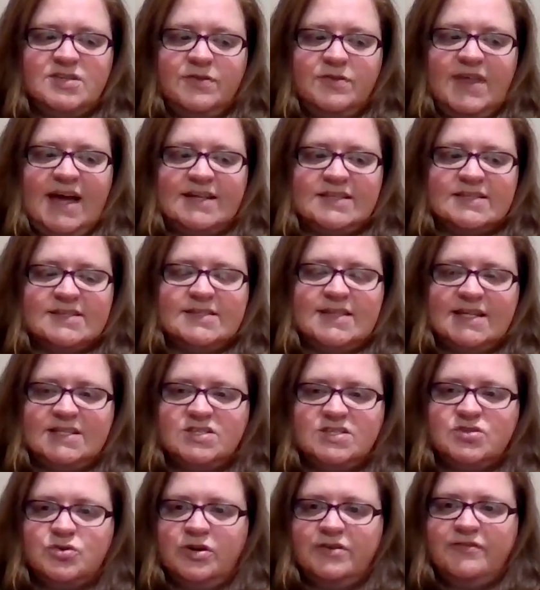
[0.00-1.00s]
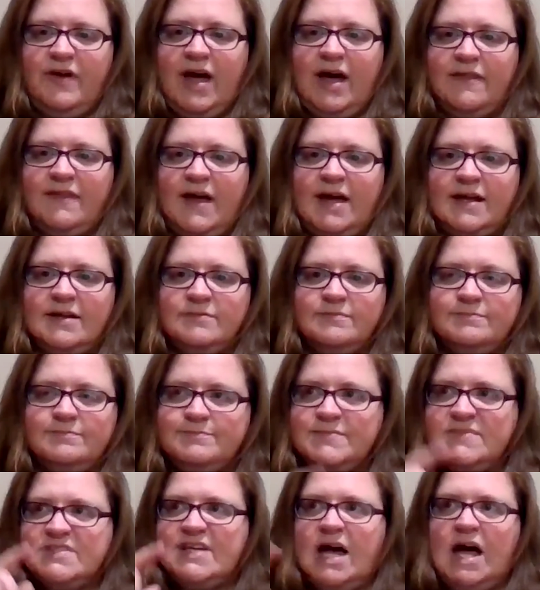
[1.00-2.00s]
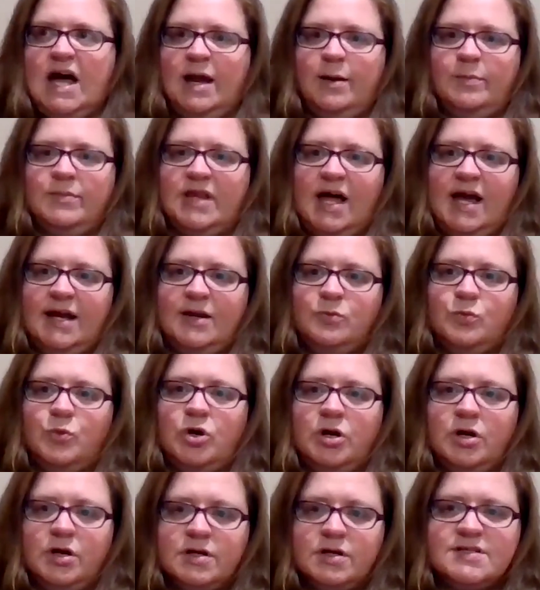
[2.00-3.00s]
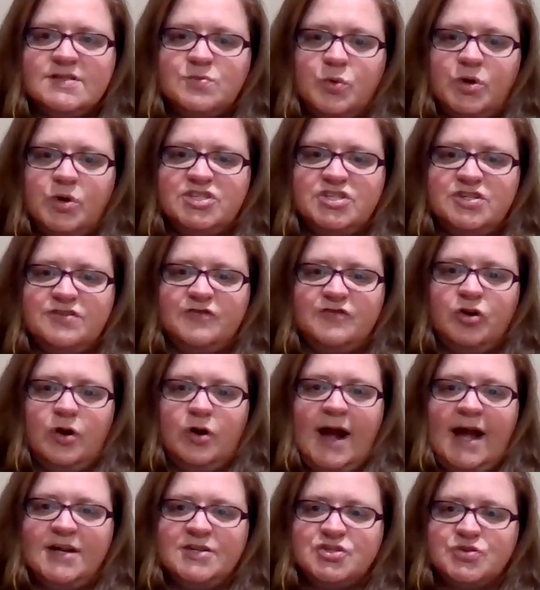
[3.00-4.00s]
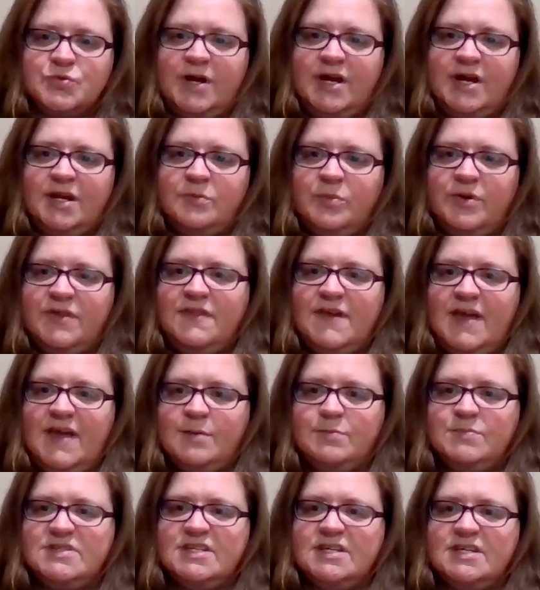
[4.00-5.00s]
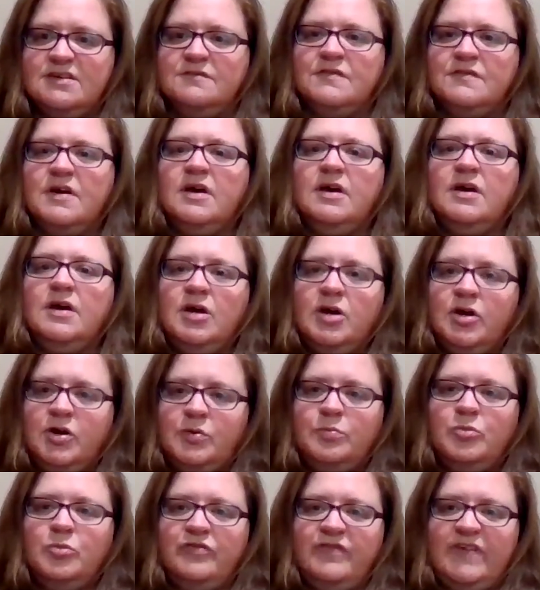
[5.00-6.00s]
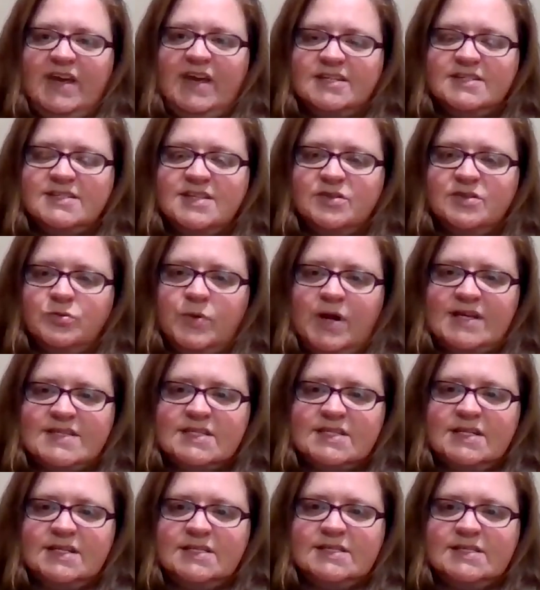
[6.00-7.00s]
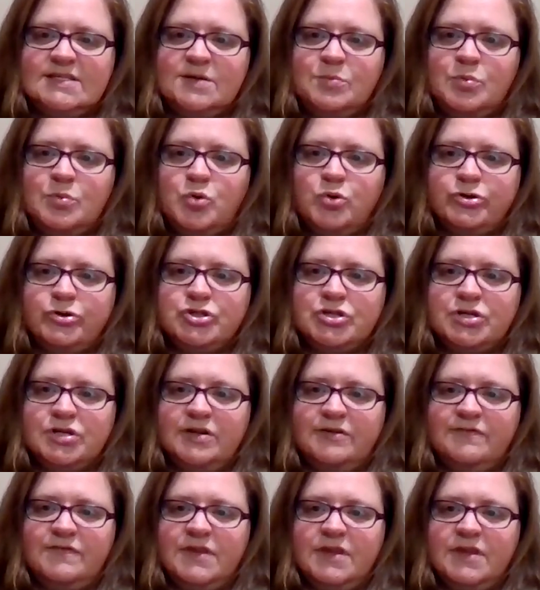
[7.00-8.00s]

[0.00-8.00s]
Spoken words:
so that's sort of how that timeline works. Once you've graduated with the MDiv, moving into the residency portion